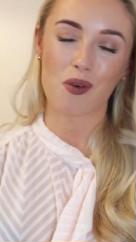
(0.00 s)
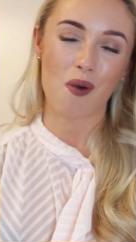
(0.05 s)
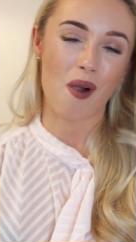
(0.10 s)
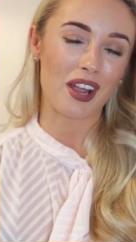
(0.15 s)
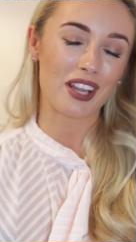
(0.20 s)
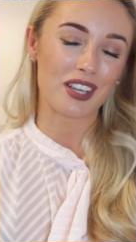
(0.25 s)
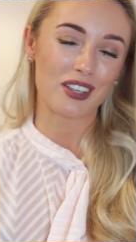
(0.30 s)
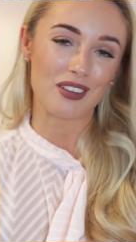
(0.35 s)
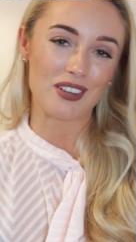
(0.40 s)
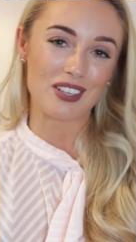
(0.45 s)

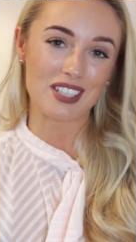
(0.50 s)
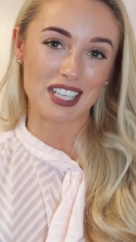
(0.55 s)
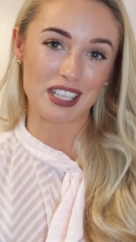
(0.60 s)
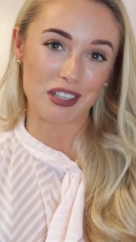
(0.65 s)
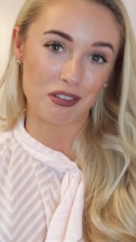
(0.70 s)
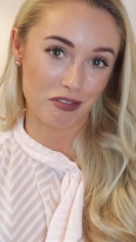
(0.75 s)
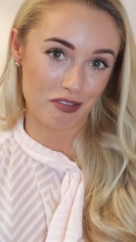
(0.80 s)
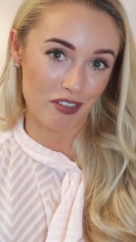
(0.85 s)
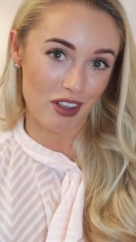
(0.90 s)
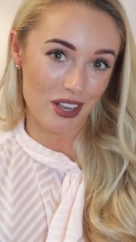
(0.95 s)
quite good
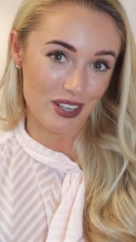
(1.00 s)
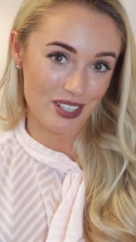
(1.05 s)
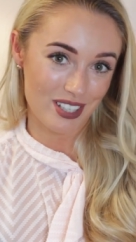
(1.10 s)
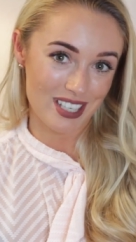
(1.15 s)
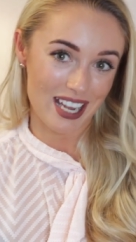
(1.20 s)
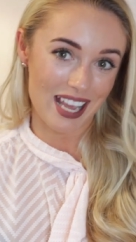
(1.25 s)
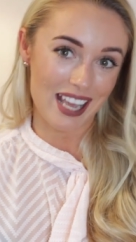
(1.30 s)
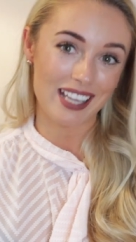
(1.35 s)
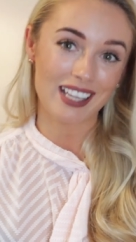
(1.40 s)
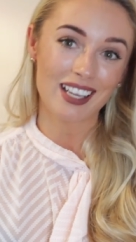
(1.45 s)
in the
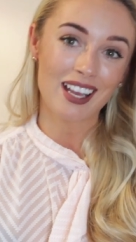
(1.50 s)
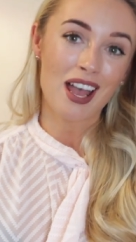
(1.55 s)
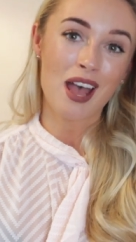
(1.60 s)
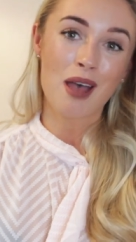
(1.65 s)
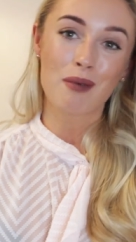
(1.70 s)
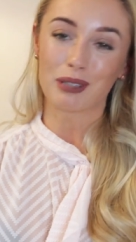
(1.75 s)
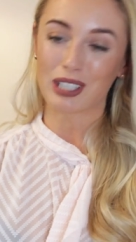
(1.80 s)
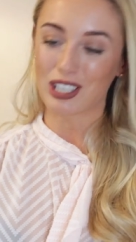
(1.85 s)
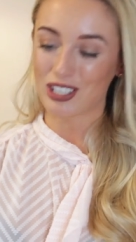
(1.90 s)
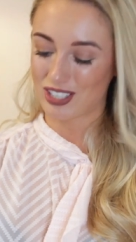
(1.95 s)
first day,
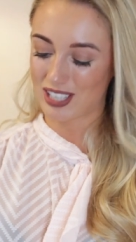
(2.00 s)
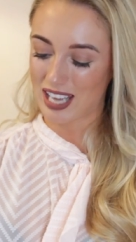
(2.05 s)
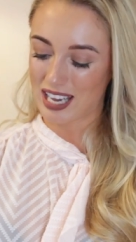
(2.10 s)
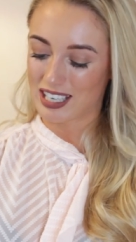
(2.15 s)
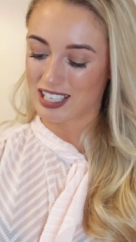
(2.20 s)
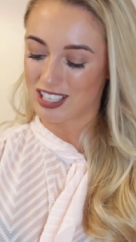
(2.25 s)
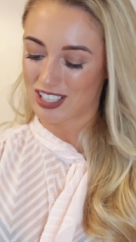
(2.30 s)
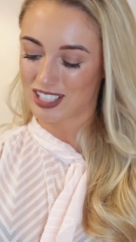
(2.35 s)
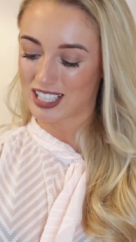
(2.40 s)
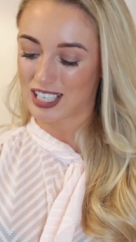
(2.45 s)
because
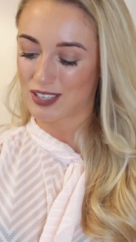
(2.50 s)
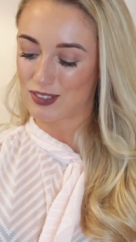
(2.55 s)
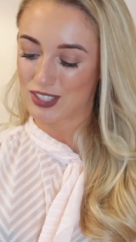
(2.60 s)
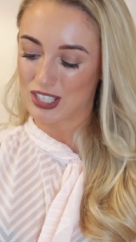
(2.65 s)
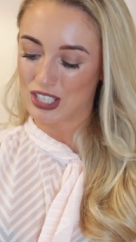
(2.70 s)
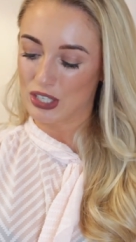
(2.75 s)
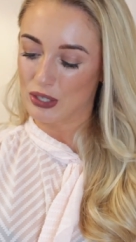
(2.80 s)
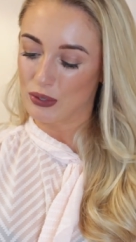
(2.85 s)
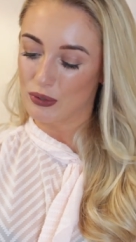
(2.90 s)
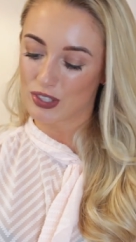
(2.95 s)
then it just
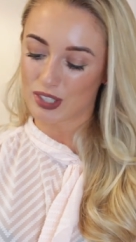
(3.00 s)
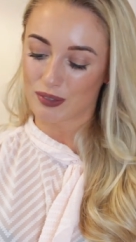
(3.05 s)
gives you